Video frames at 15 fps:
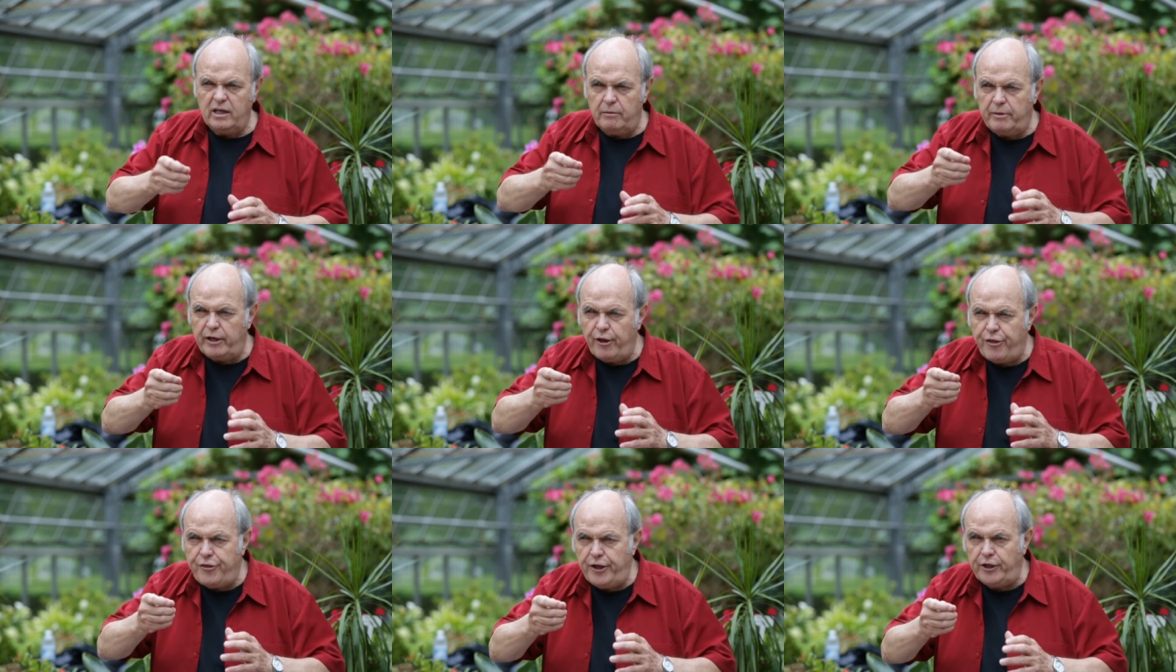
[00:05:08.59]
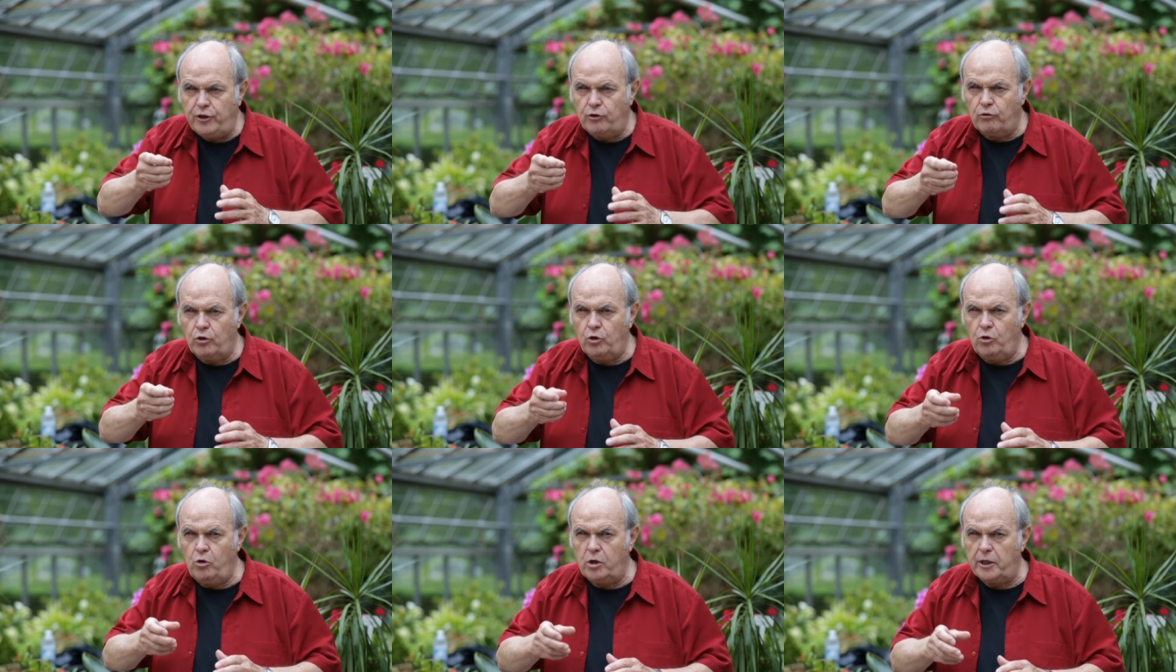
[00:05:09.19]
and a thin
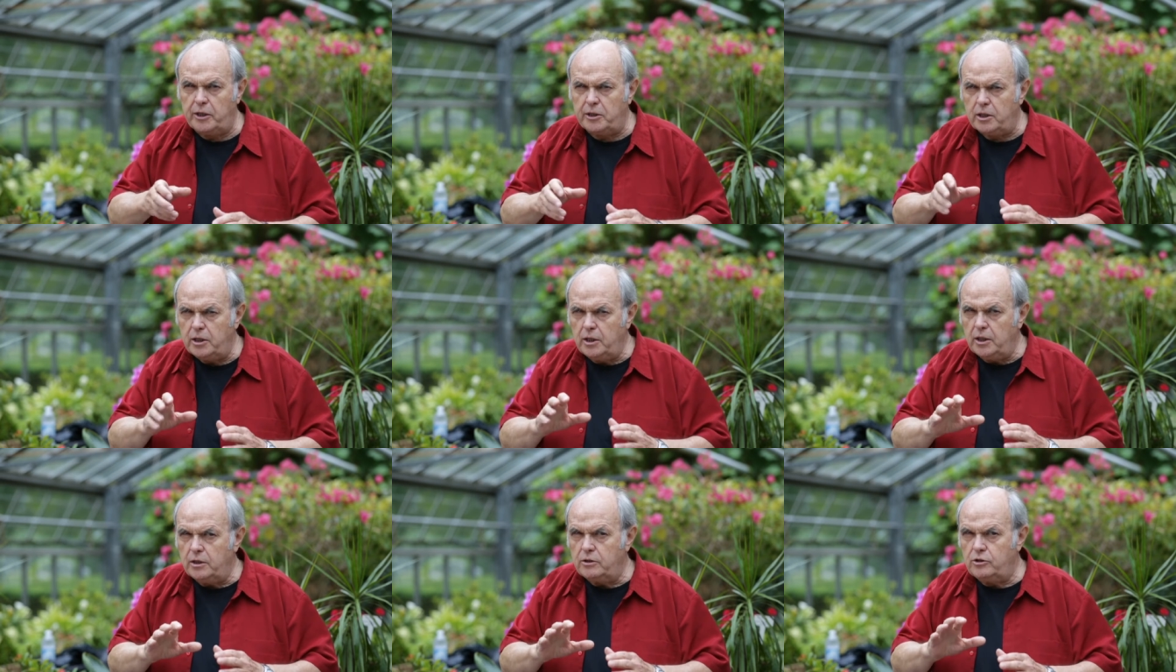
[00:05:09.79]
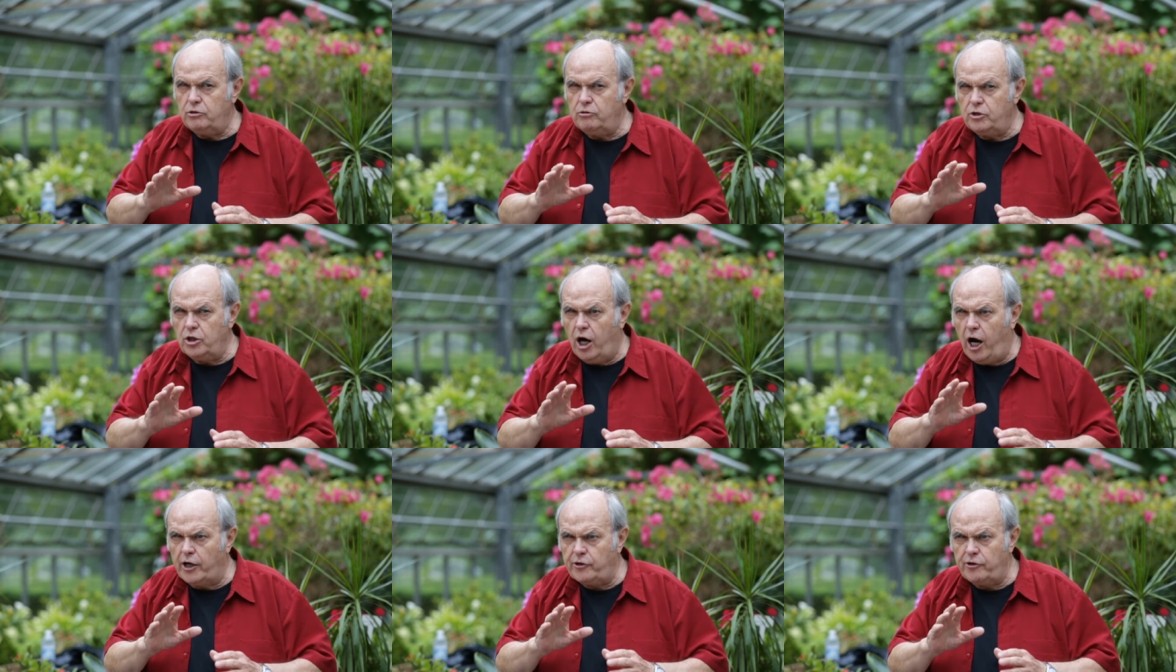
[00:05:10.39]
roll and two
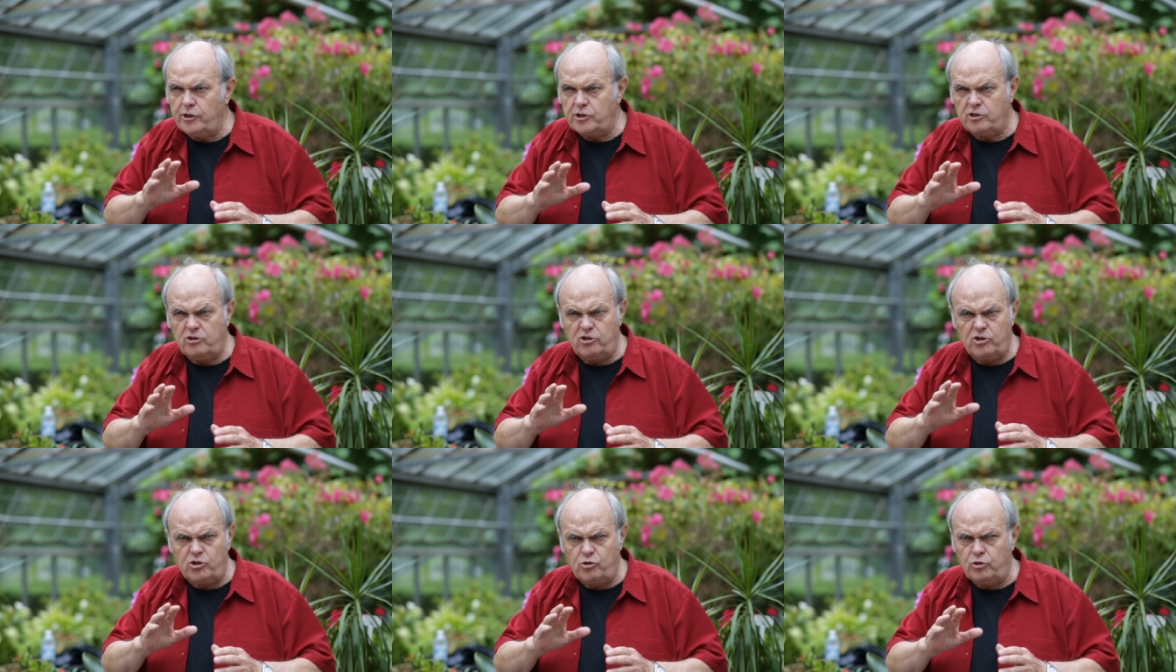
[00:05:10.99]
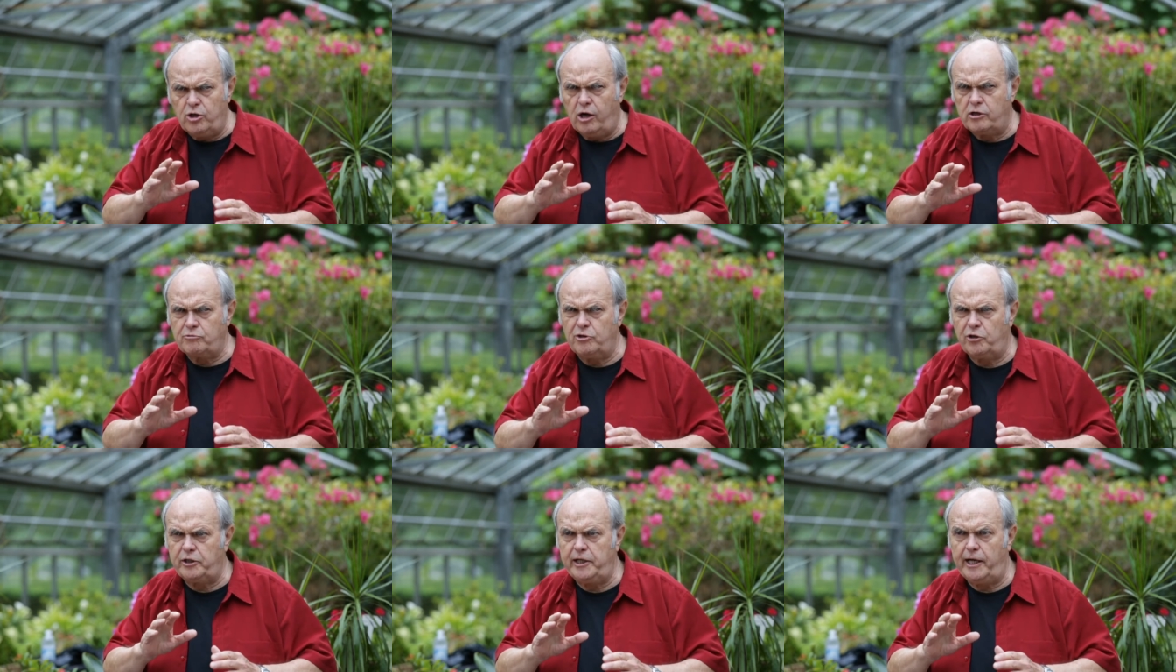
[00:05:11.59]
daughters and her two daughters
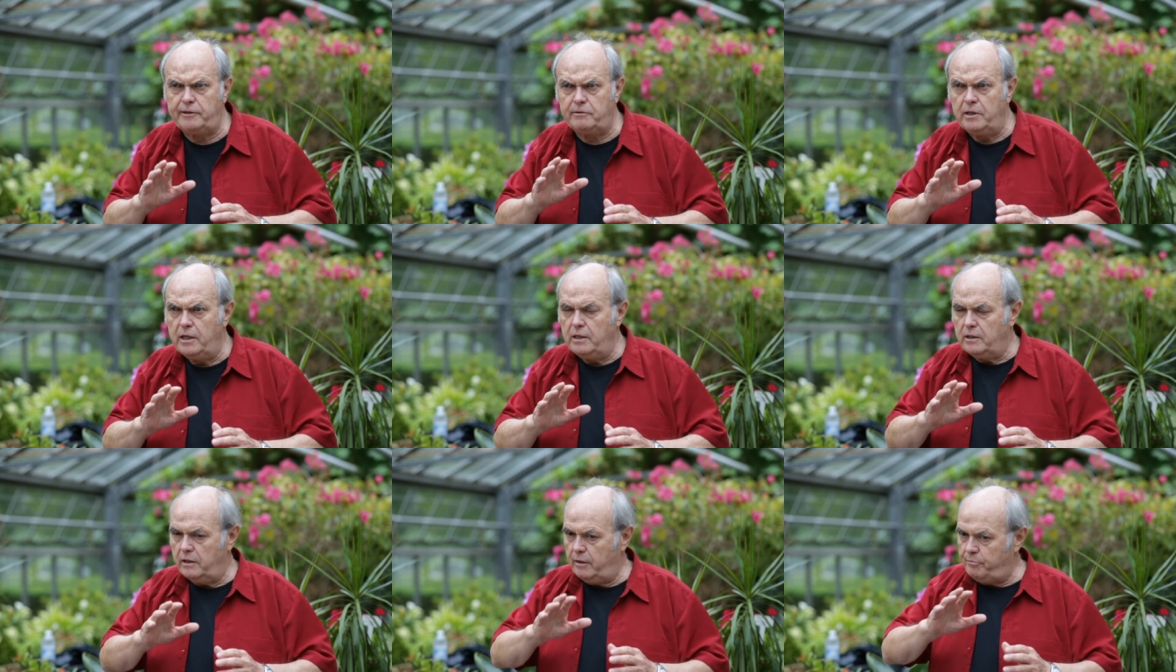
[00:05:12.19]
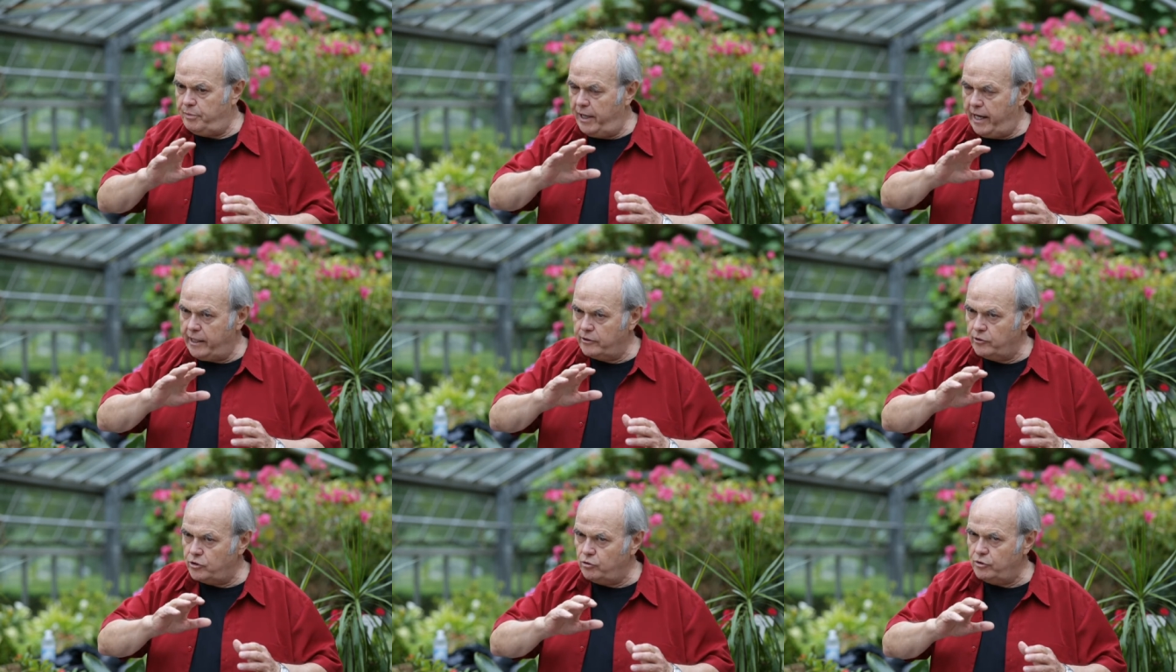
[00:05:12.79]
were looking at, and Peg
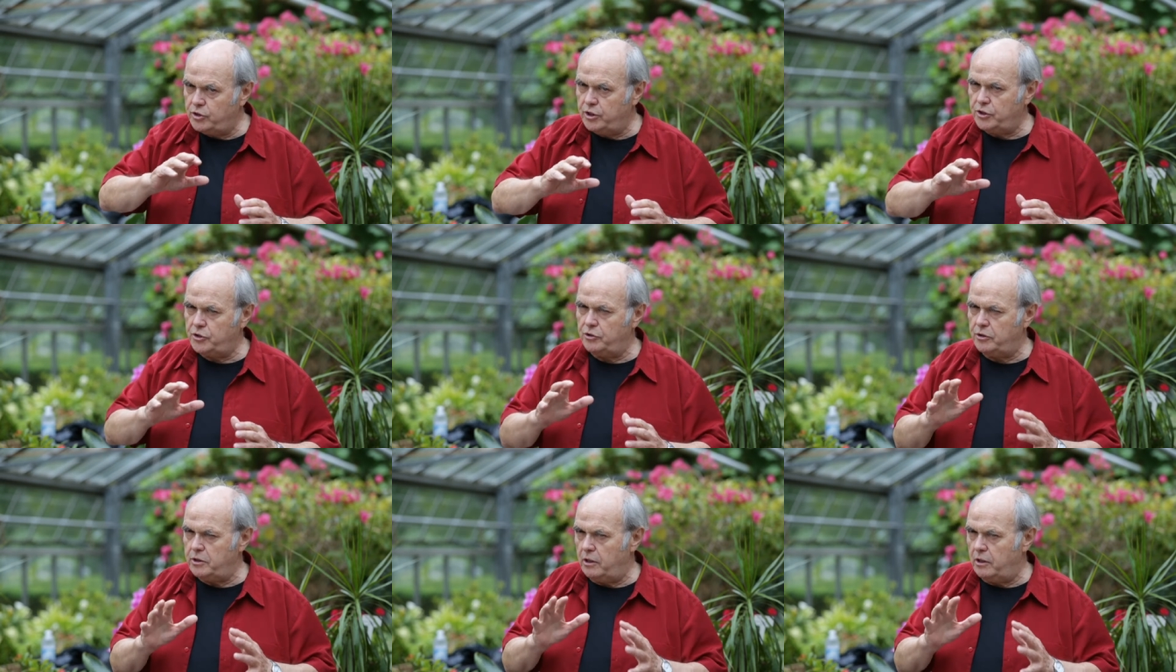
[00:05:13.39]
and her two sisters.